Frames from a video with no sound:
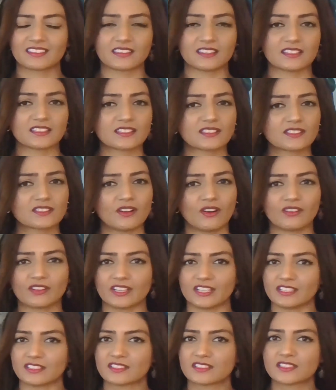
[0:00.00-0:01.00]
This
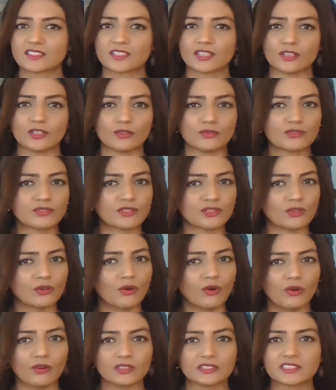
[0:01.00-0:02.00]
song is too
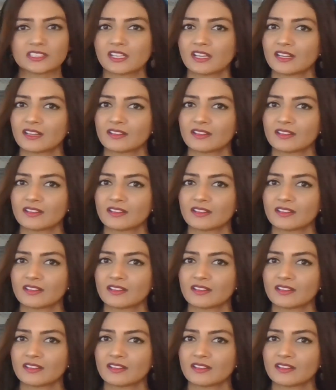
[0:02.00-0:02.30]
short.